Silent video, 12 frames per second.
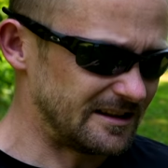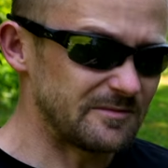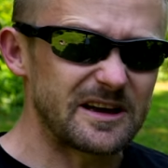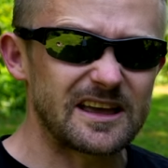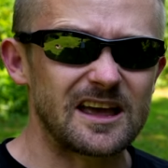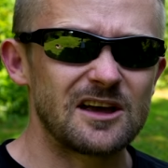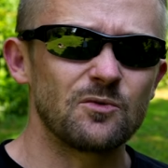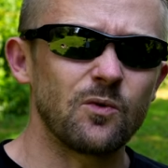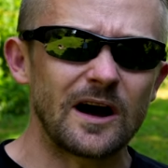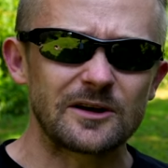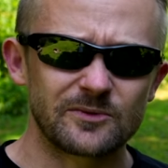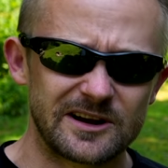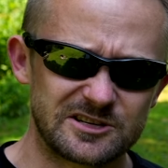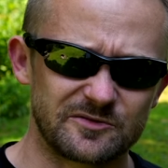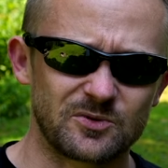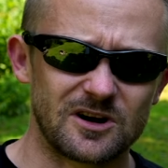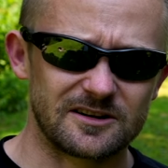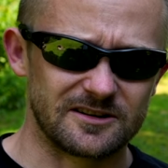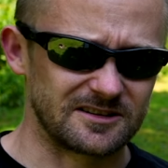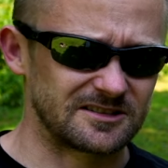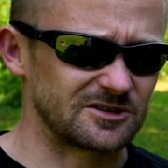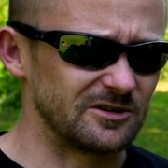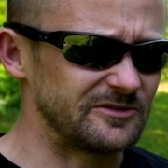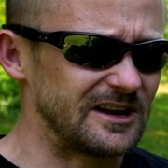They make a wide range of products,
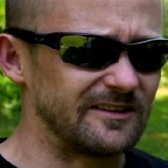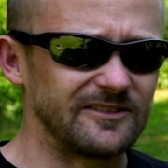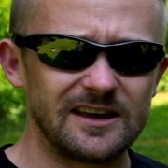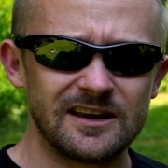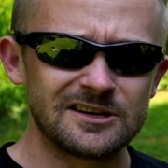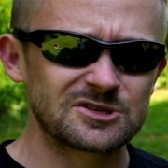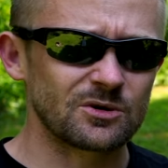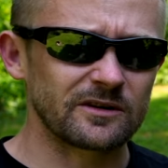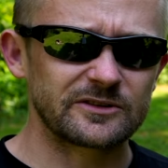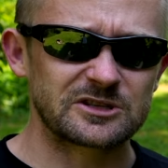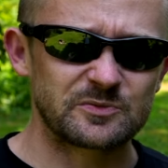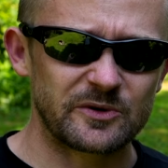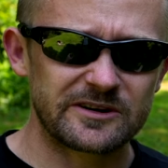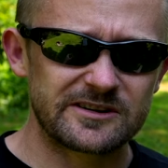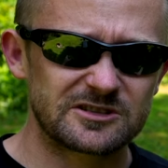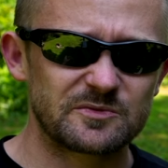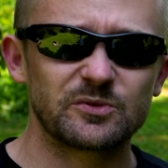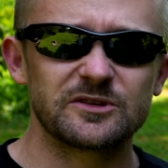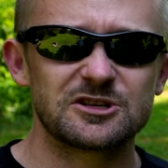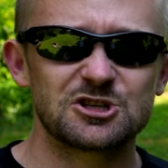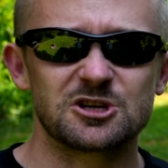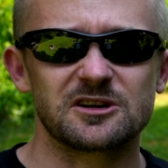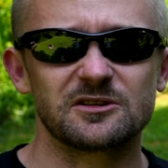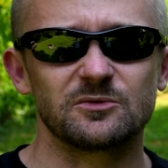so if you have any sort of experience, please
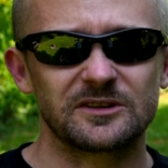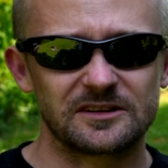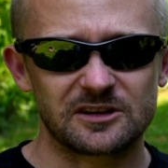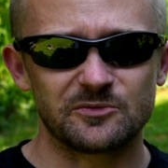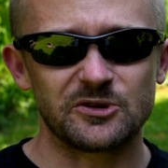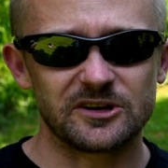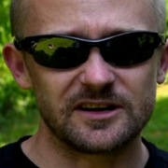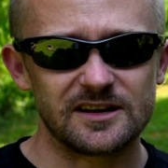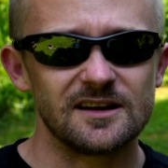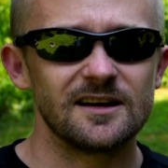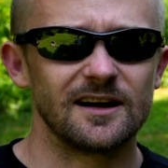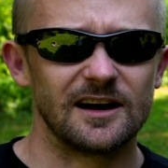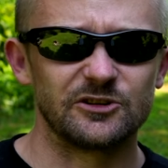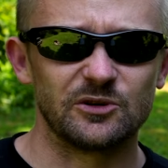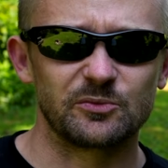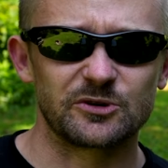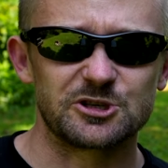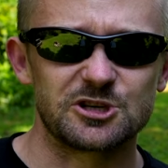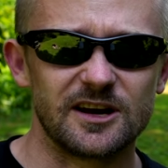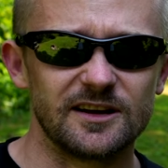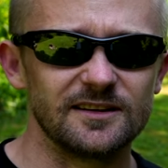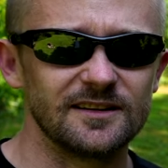share it with the community. I do appreciate it.